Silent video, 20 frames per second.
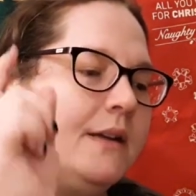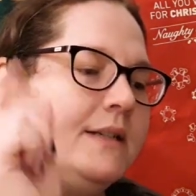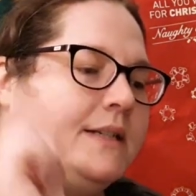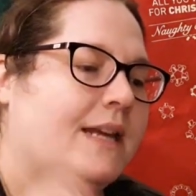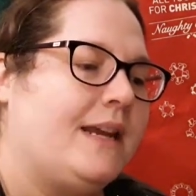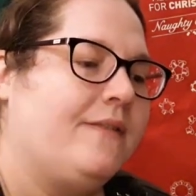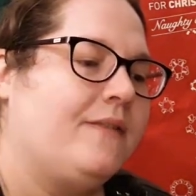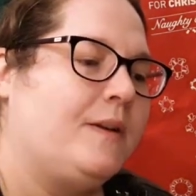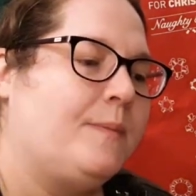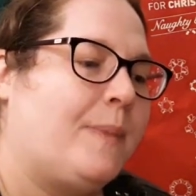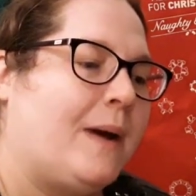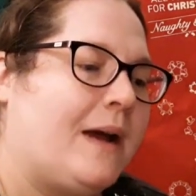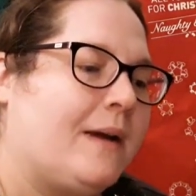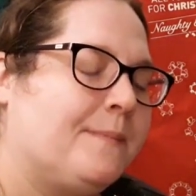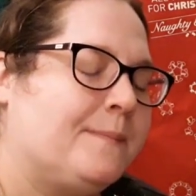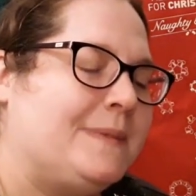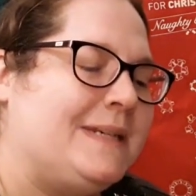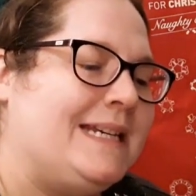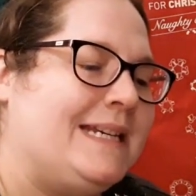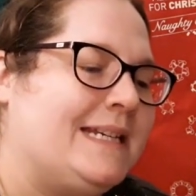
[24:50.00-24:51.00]
David
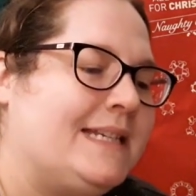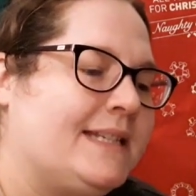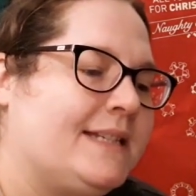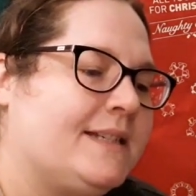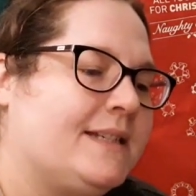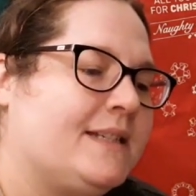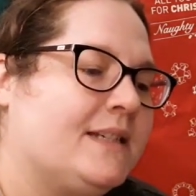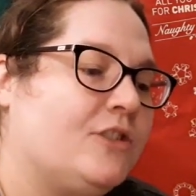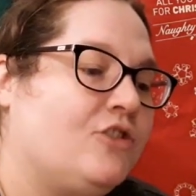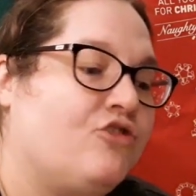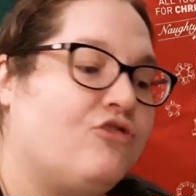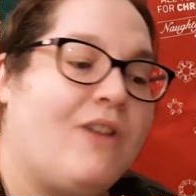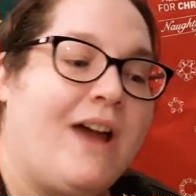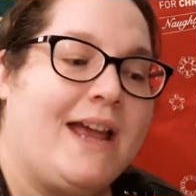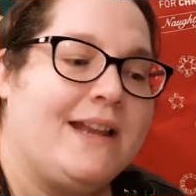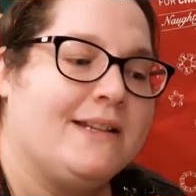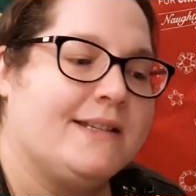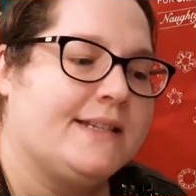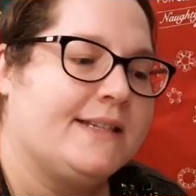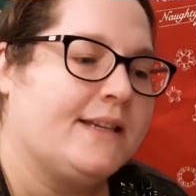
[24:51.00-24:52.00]
Baptiste's
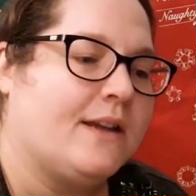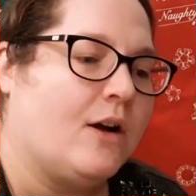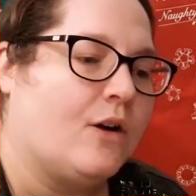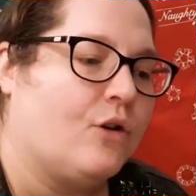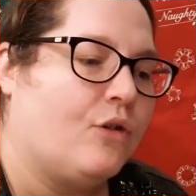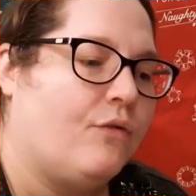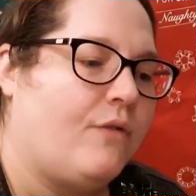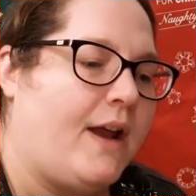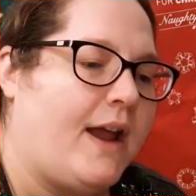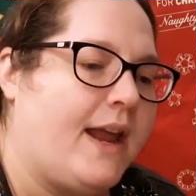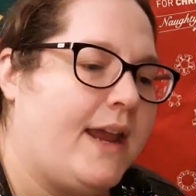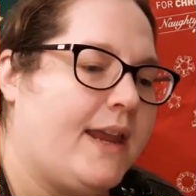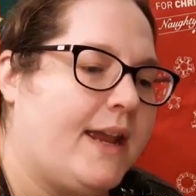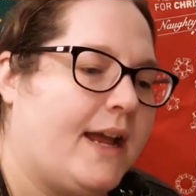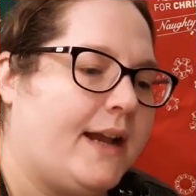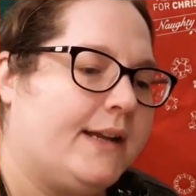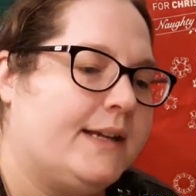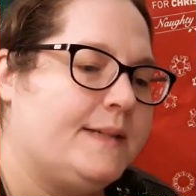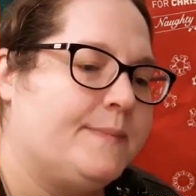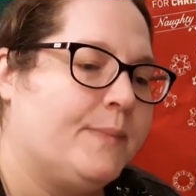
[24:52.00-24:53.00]
dreads are grey
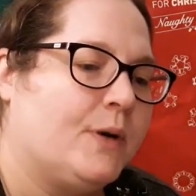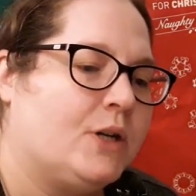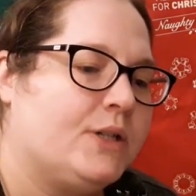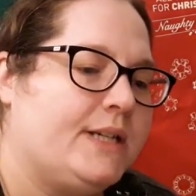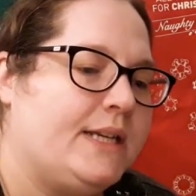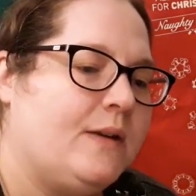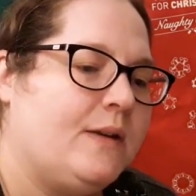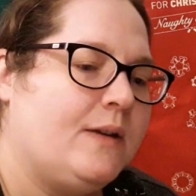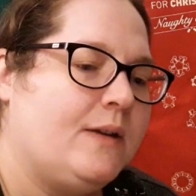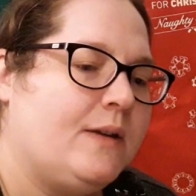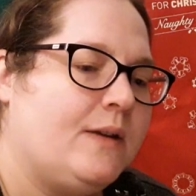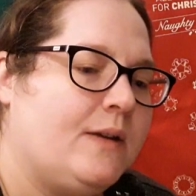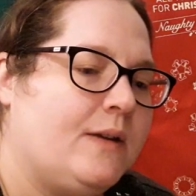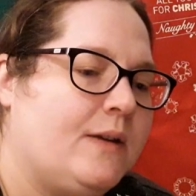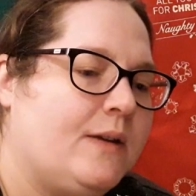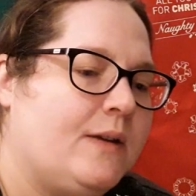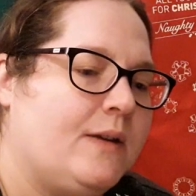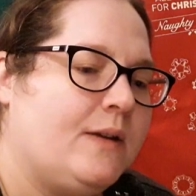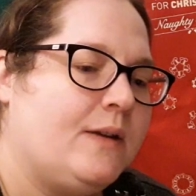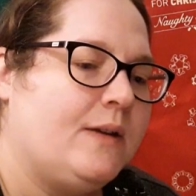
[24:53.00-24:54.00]
and his body
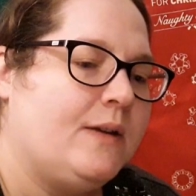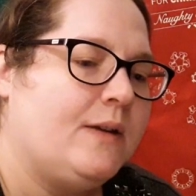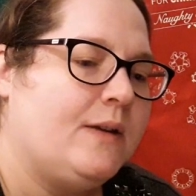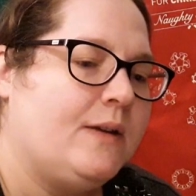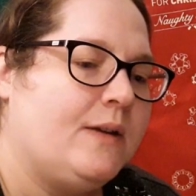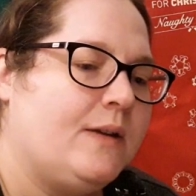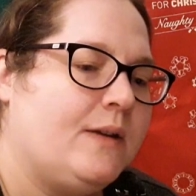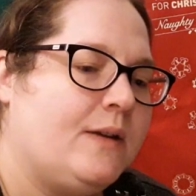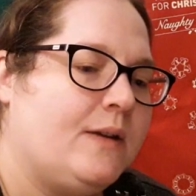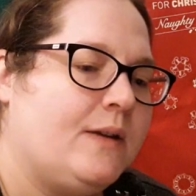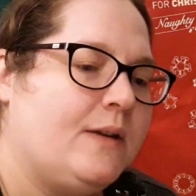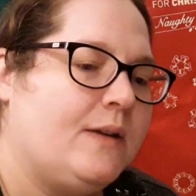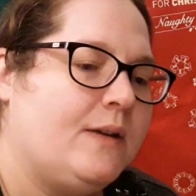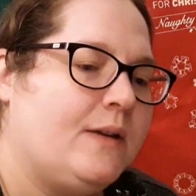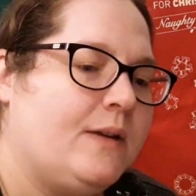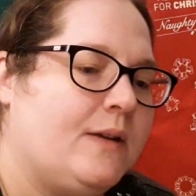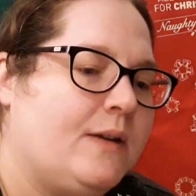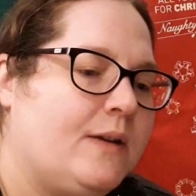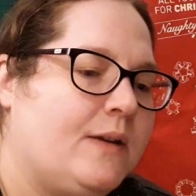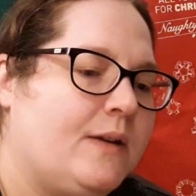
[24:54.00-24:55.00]
wizened to twigs of
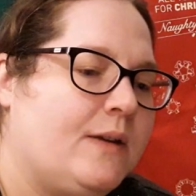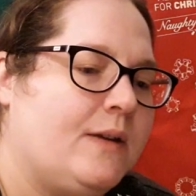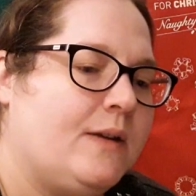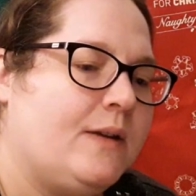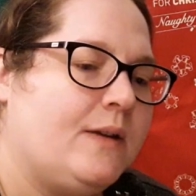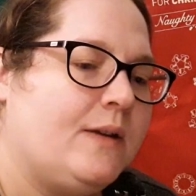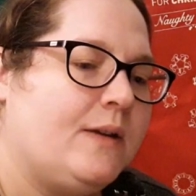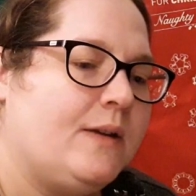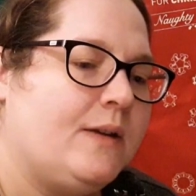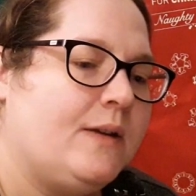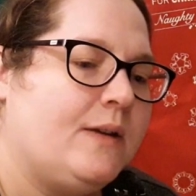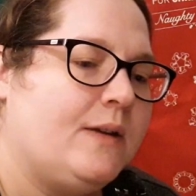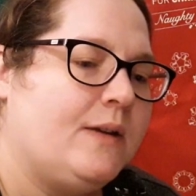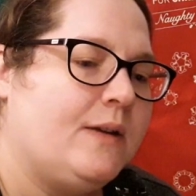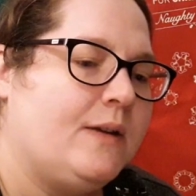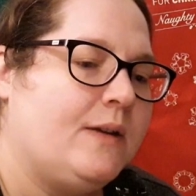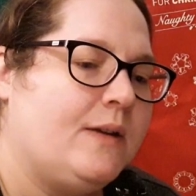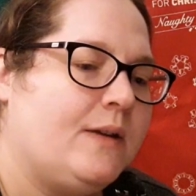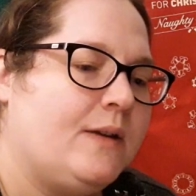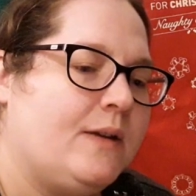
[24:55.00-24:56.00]
hard, hard
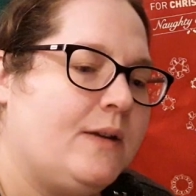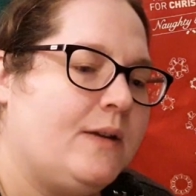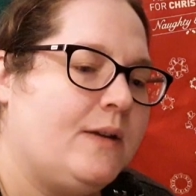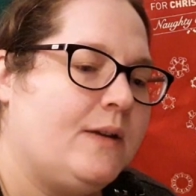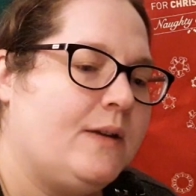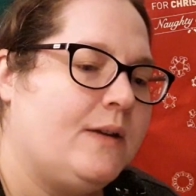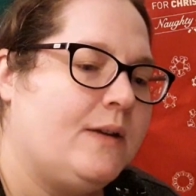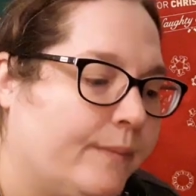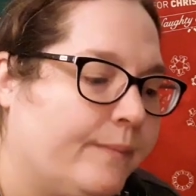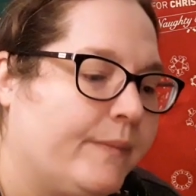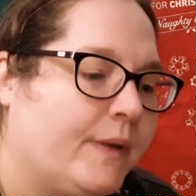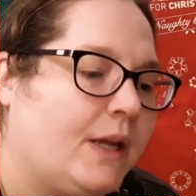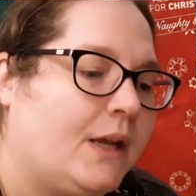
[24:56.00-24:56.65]
black coral.